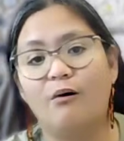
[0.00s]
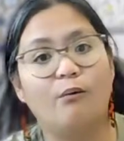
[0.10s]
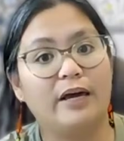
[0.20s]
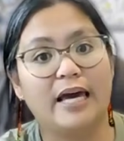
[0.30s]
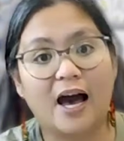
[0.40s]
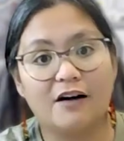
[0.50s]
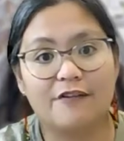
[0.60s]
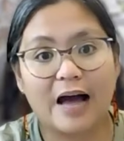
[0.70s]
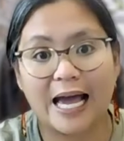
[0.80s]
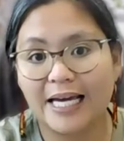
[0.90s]
we have
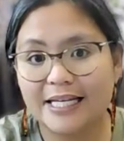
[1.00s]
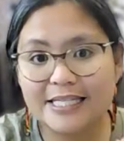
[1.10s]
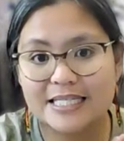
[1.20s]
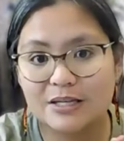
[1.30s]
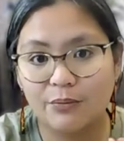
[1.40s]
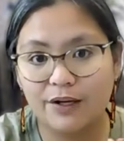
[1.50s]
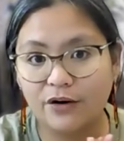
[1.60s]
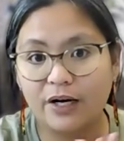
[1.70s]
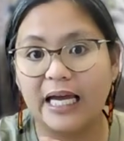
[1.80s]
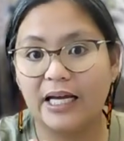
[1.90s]
hikes with
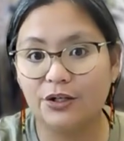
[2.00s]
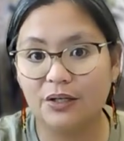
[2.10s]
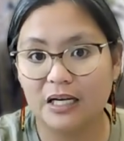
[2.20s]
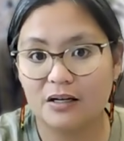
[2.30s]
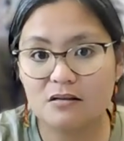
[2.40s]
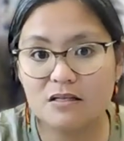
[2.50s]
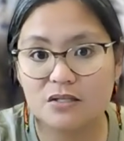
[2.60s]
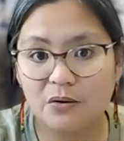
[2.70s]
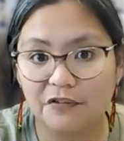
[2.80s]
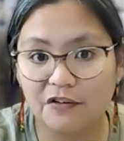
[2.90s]
our canyoneers.
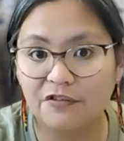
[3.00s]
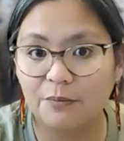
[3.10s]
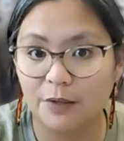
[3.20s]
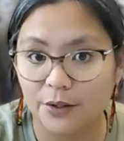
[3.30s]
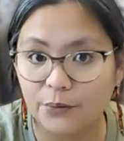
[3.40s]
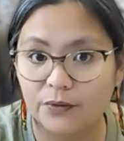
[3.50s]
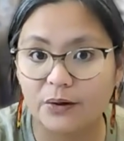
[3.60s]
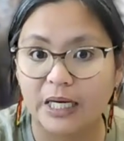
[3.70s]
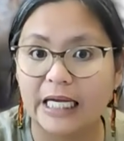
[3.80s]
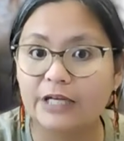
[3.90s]
So if you're familiar with
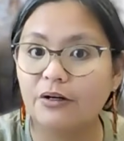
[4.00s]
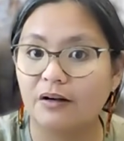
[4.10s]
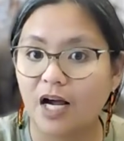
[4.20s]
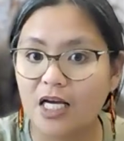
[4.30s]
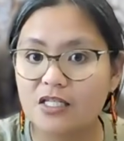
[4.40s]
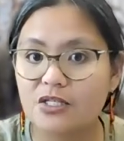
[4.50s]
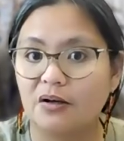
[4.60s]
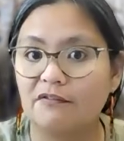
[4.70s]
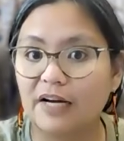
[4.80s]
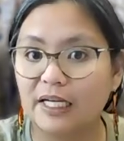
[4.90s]
our canyoneer hikes, you
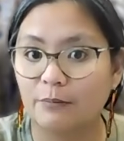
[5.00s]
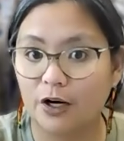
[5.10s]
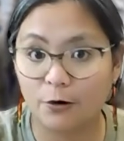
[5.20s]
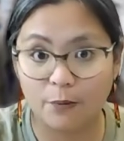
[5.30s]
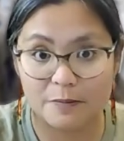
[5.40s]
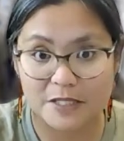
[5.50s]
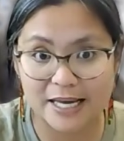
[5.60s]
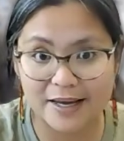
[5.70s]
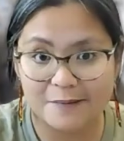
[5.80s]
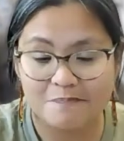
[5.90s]
can find them on our
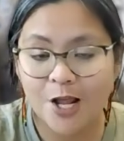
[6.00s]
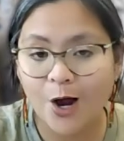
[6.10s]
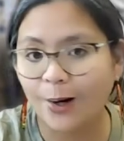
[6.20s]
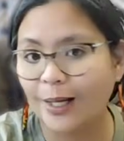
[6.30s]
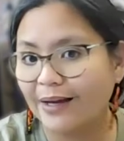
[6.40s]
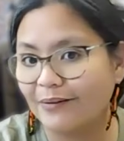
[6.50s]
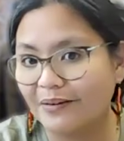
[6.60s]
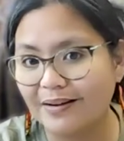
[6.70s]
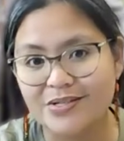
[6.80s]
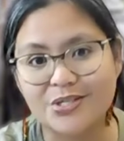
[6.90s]
website. Our
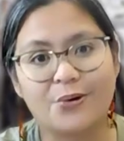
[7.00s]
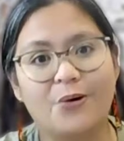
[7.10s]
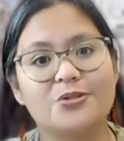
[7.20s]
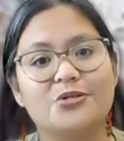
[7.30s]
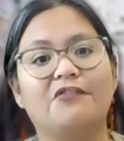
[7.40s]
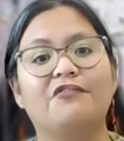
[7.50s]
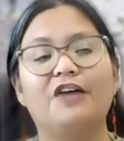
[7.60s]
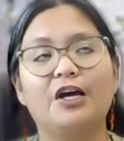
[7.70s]
canyoneers are also